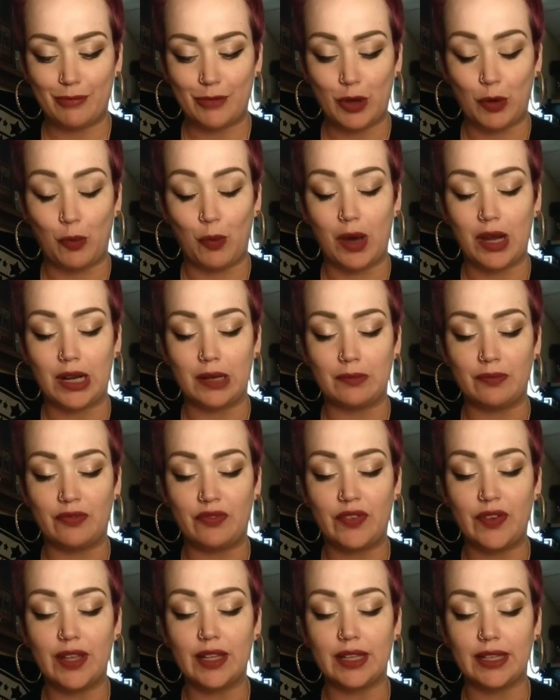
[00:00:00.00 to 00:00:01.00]
what I'm
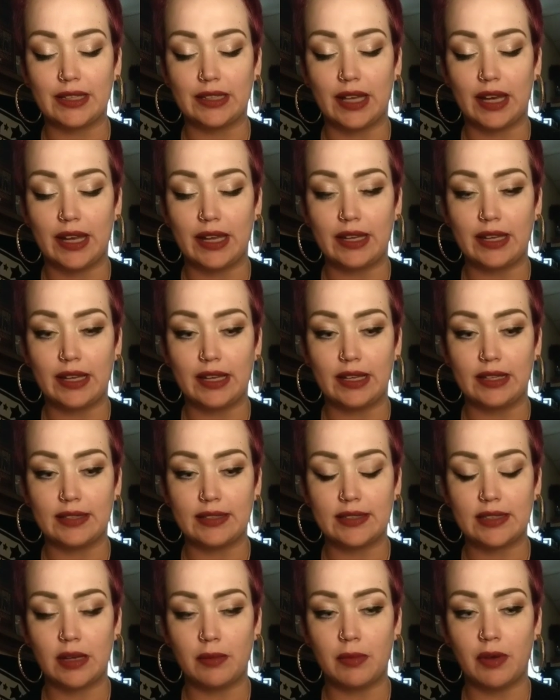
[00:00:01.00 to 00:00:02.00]
feeling like is
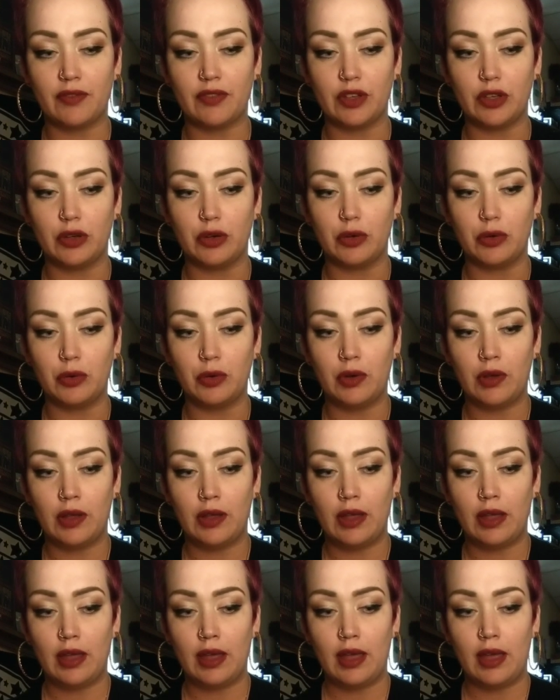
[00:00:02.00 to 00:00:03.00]
some of you
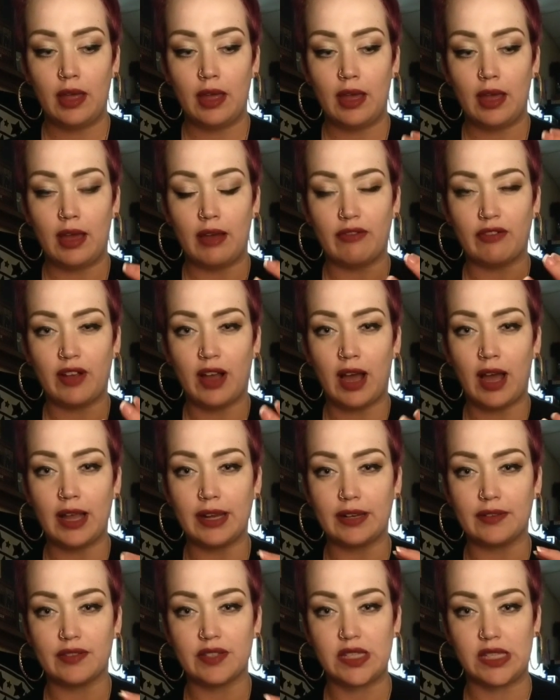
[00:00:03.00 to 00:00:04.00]
have
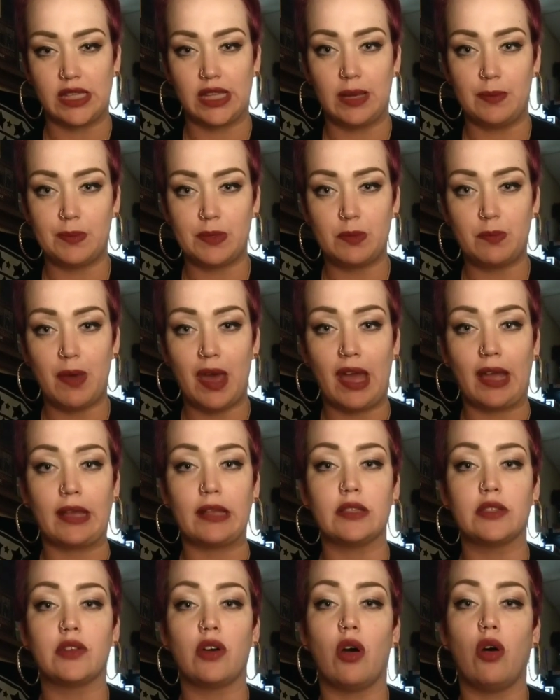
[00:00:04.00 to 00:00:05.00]
kind of slipped back
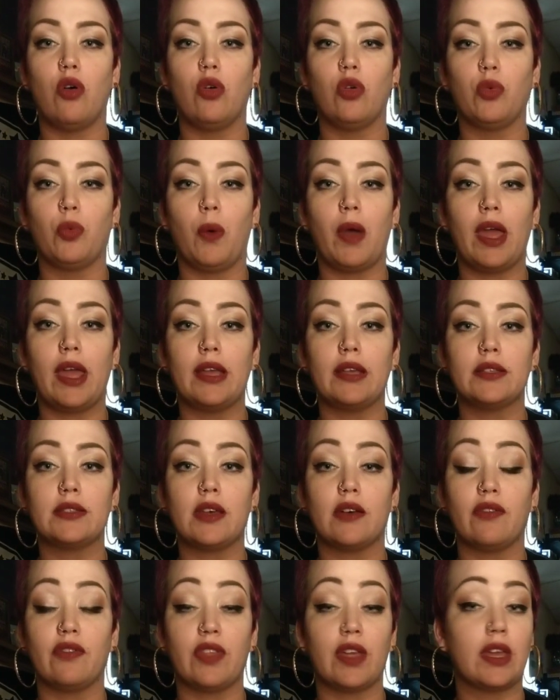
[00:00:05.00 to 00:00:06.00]
into old ways
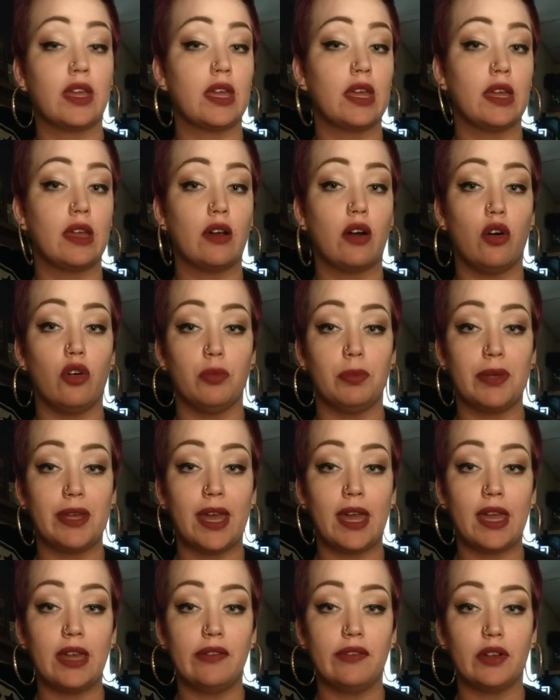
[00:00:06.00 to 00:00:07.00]
of thinking, old
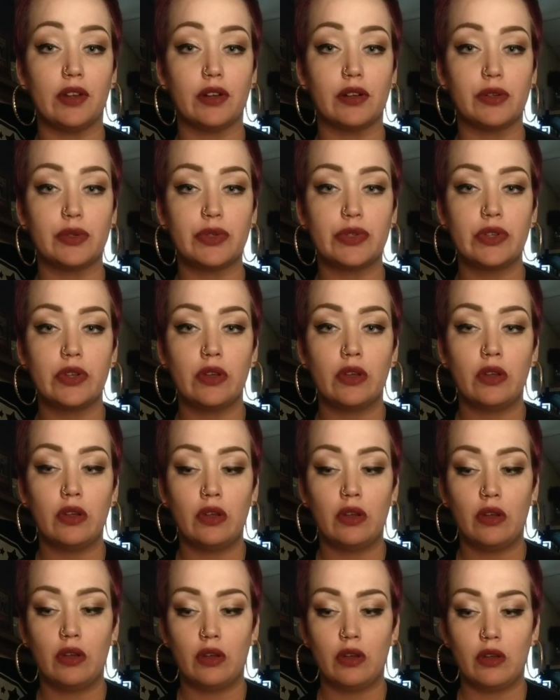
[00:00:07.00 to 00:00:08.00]
behaviors.
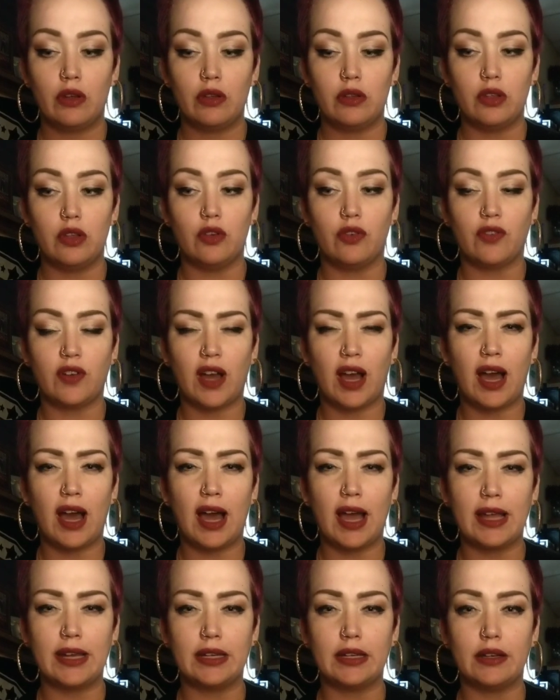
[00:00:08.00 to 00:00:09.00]
You've
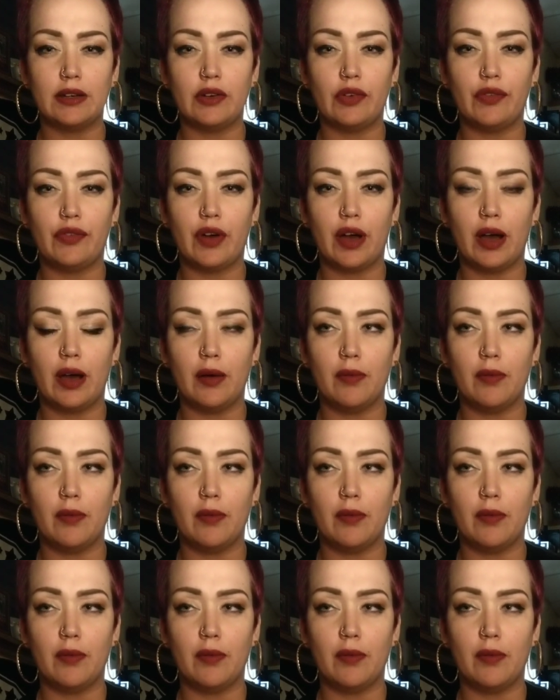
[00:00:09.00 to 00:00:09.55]
kind of